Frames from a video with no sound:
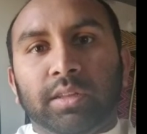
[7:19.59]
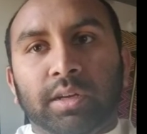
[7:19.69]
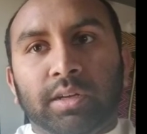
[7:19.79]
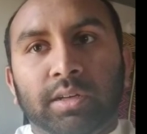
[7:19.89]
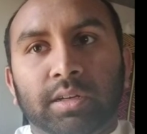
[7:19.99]

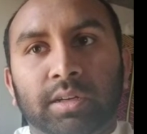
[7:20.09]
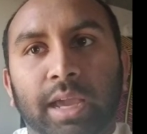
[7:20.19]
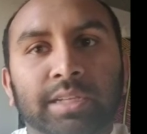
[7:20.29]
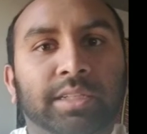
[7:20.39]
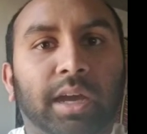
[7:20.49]

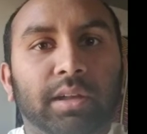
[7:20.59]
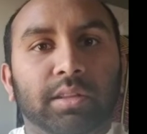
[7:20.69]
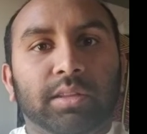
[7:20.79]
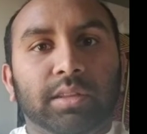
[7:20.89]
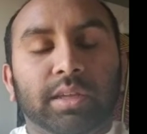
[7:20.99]
they're
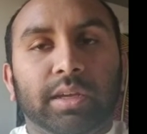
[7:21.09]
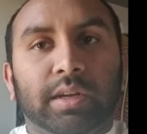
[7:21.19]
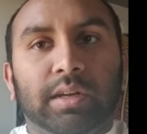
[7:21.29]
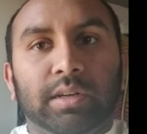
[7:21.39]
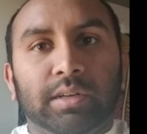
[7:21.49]
exiled,
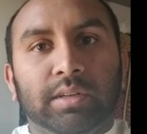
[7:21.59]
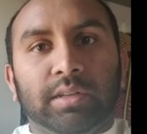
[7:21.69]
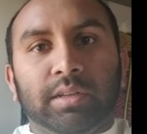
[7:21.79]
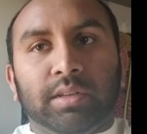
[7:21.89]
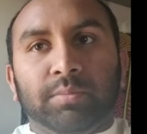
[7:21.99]
they are
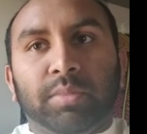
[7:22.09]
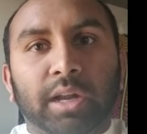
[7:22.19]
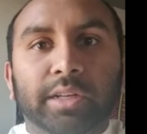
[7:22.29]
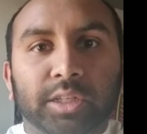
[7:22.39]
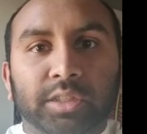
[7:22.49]

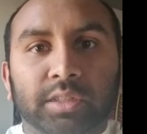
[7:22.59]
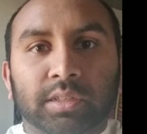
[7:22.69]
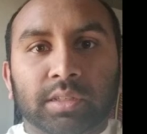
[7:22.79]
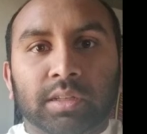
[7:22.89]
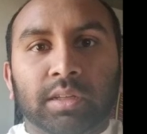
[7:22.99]

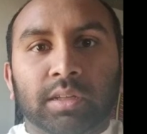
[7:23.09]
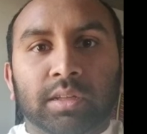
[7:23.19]
punished,